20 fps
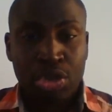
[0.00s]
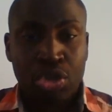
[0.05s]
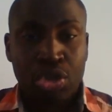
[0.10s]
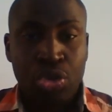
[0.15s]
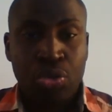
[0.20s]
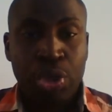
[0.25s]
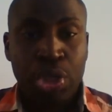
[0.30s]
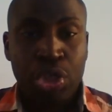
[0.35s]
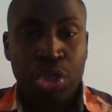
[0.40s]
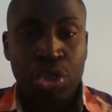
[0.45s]

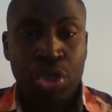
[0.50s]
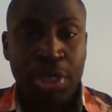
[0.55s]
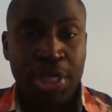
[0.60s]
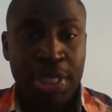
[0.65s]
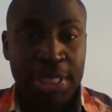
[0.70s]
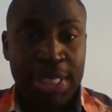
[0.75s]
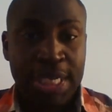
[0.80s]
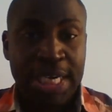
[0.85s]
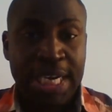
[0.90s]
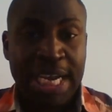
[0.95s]
story short
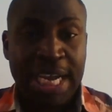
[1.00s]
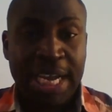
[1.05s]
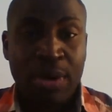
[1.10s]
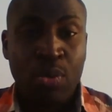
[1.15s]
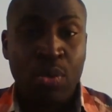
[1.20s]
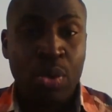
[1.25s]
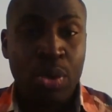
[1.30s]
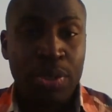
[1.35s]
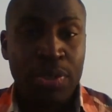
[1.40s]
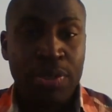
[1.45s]
is that I
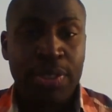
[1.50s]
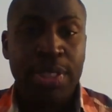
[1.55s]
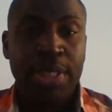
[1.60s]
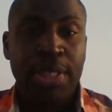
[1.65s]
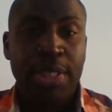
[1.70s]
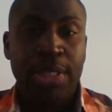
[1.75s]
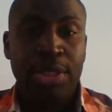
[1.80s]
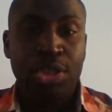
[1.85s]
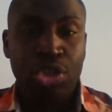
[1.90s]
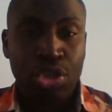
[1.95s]

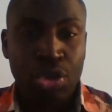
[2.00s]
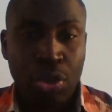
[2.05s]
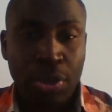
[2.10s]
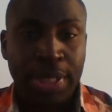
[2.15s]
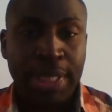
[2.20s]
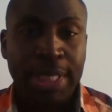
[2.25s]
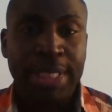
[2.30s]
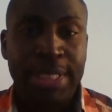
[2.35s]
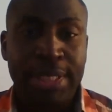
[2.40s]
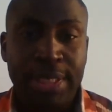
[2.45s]
wasn't
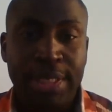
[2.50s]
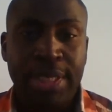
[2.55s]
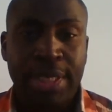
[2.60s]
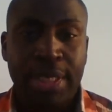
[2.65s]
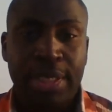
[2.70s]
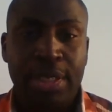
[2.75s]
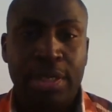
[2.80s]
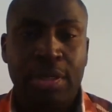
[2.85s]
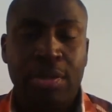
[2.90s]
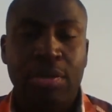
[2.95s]

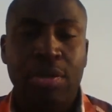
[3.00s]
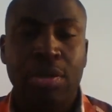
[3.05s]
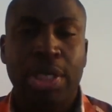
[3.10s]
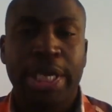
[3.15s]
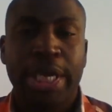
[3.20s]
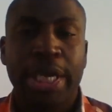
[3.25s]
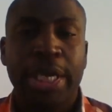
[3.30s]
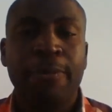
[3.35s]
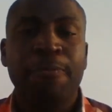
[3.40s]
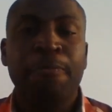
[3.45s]
shortlisted.
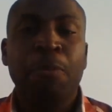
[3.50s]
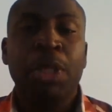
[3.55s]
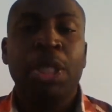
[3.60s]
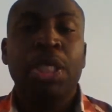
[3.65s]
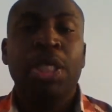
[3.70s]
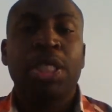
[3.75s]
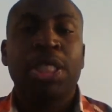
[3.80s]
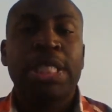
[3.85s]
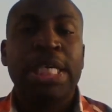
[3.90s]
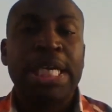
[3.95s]
Okay,
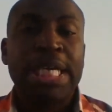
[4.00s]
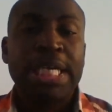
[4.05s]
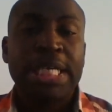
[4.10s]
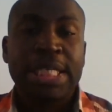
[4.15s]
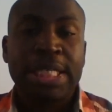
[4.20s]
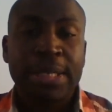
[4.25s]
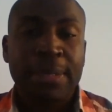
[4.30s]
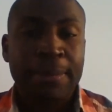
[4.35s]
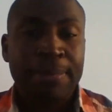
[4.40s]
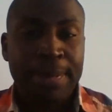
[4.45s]
there
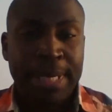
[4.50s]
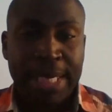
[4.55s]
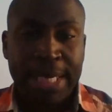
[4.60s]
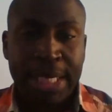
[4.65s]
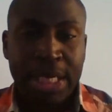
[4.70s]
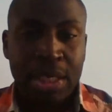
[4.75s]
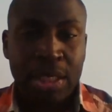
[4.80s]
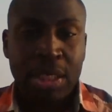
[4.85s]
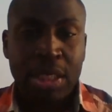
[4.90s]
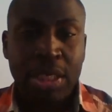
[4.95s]
is a
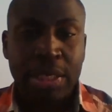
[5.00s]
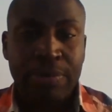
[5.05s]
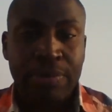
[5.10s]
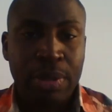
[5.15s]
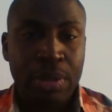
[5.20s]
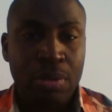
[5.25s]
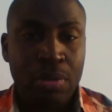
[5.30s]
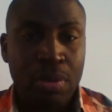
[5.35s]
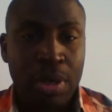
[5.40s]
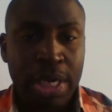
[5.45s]
particular
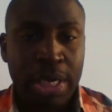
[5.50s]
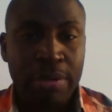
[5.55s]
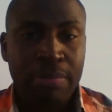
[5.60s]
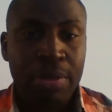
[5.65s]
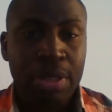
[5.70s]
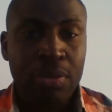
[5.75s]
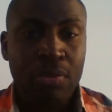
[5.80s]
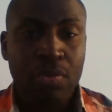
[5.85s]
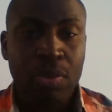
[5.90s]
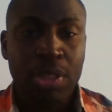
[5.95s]

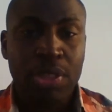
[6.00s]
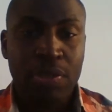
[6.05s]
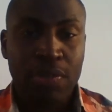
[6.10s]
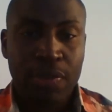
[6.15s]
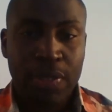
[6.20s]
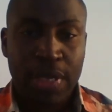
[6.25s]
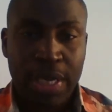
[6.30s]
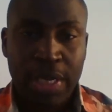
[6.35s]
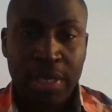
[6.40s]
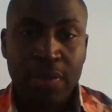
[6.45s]
requirement which
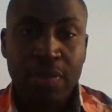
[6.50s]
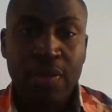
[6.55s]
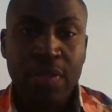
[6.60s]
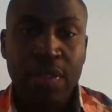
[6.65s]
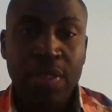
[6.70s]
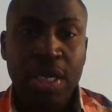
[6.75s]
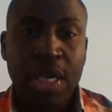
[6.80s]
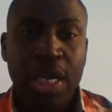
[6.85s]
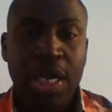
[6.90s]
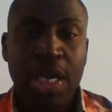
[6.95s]

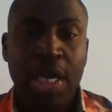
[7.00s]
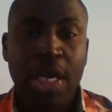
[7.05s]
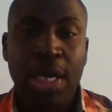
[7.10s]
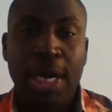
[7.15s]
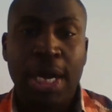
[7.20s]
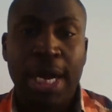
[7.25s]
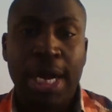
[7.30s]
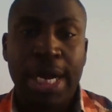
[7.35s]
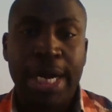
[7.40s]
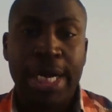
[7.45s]
says
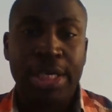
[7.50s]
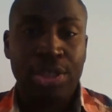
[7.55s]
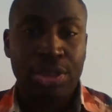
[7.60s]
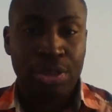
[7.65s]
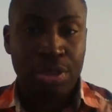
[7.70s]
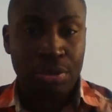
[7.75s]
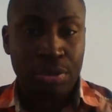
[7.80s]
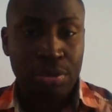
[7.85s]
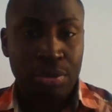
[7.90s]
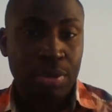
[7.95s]
I
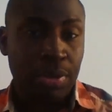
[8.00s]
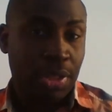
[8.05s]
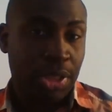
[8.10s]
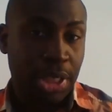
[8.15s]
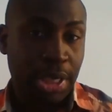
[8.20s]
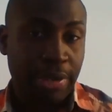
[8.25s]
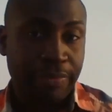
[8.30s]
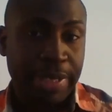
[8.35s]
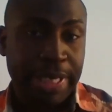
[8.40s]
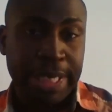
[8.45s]
should
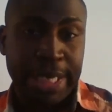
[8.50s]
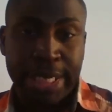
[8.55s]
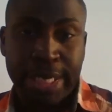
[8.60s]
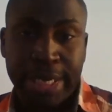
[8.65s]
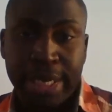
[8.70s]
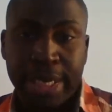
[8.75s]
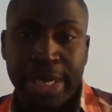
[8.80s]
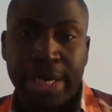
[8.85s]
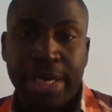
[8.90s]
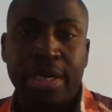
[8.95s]

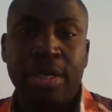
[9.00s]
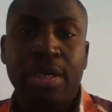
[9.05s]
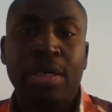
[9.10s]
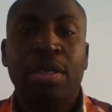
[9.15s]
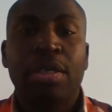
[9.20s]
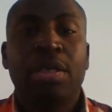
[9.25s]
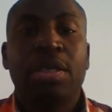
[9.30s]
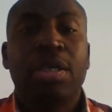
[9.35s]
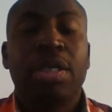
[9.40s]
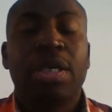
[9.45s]
self-declare
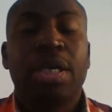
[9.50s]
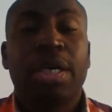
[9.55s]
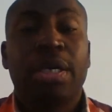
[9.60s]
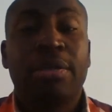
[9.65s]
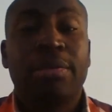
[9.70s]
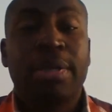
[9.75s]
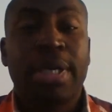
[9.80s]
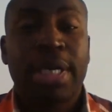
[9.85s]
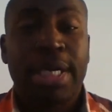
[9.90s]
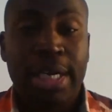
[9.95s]

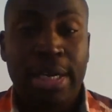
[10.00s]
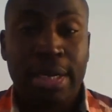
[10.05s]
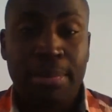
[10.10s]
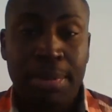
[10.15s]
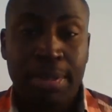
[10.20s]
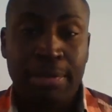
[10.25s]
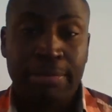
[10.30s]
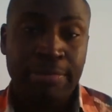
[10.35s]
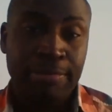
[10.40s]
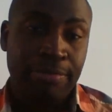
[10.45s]
that
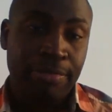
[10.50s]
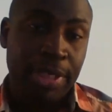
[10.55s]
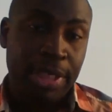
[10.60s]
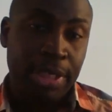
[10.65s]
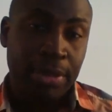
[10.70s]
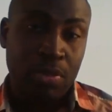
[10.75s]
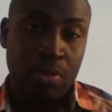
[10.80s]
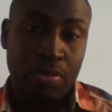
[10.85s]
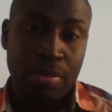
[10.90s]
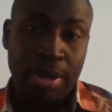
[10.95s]
I'm a
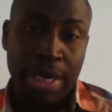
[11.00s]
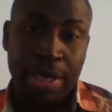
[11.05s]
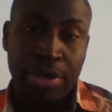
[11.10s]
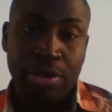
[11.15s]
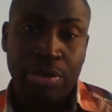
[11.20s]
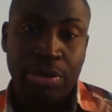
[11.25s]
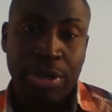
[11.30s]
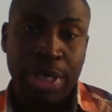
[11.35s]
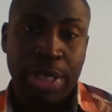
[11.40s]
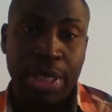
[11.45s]
visible
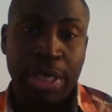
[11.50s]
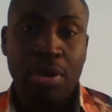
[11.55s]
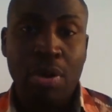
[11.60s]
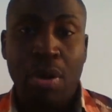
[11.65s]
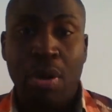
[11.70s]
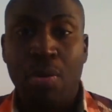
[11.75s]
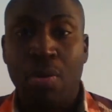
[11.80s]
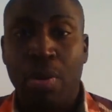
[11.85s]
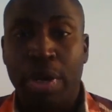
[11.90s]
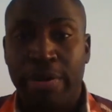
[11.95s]
minority
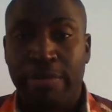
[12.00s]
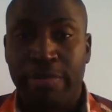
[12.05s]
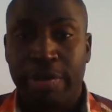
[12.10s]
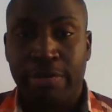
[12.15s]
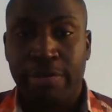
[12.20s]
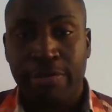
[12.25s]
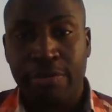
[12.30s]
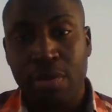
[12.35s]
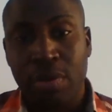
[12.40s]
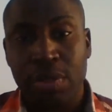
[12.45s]
or
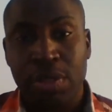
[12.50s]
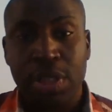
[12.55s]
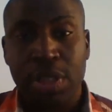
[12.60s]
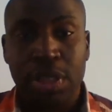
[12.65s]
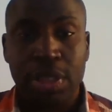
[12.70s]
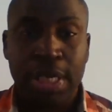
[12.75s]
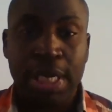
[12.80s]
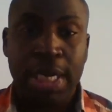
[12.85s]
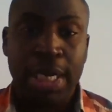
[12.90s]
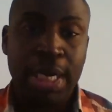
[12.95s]
whatever falls
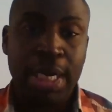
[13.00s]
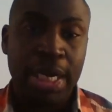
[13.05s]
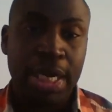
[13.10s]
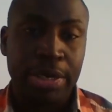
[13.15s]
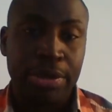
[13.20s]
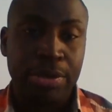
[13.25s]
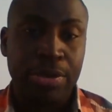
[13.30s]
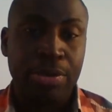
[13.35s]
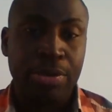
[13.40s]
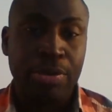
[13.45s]
into that
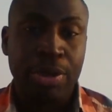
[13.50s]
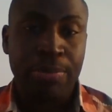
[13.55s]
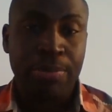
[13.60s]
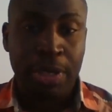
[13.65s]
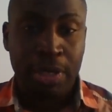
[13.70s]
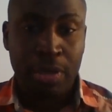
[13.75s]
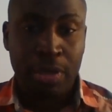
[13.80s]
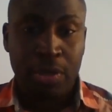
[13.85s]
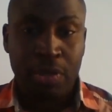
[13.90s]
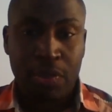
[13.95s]
category
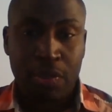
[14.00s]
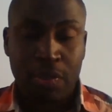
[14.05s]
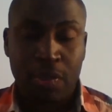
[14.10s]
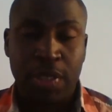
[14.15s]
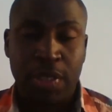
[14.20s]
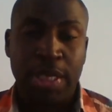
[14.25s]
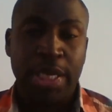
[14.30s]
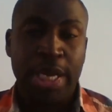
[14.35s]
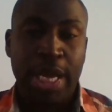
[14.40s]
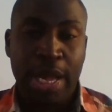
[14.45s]

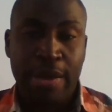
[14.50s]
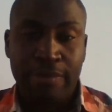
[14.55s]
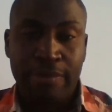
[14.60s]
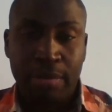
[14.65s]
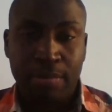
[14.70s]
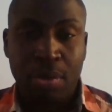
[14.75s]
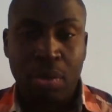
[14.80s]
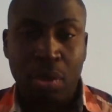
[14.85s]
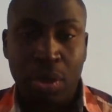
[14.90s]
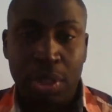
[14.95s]
because they have
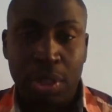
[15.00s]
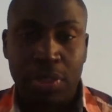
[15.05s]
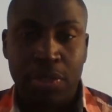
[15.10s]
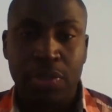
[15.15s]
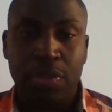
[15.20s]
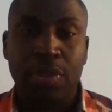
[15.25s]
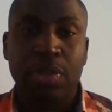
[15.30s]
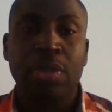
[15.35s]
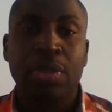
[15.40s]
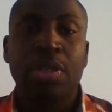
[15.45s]
a
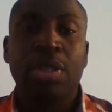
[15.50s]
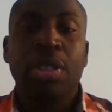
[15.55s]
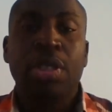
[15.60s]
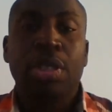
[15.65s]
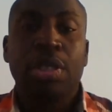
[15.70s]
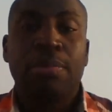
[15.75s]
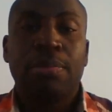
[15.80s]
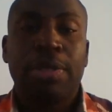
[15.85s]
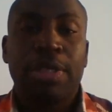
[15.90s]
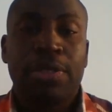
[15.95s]
policy
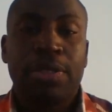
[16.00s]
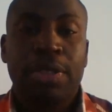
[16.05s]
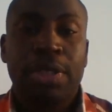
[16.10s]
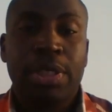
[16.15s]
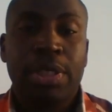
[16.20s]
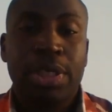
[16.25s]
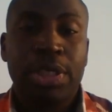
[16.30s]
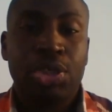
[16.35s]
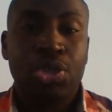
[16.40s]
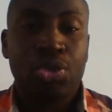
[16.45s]

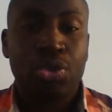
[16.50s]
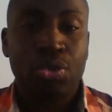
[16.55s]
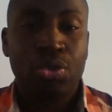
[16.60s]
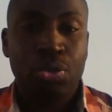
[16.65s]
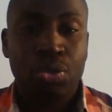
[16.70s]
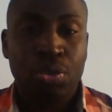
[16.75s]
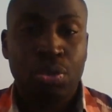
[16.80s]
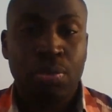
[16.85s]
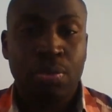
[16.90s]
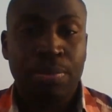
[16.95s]
basically
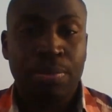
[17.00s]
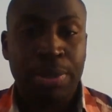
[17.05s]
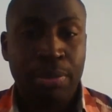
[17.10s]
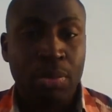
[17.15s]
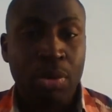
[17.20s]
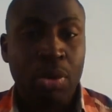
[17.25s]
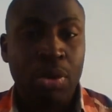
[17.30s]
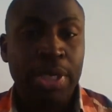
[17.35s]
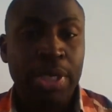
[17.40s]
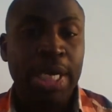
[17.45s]
to be
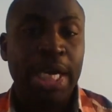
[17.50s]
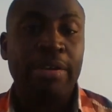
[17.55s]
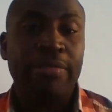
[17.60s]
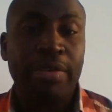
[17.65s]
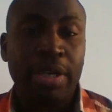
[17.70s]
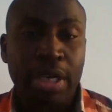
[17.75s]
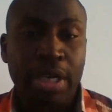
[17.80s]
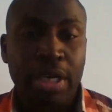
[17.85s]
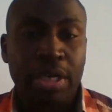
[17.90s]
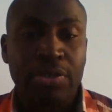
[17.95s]
more
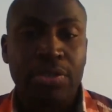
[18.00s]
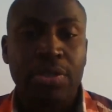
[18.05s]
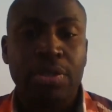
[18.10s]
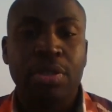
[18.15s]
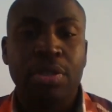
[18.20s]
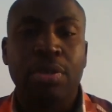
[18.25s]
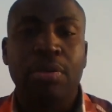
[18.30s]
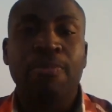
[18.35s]
diverse.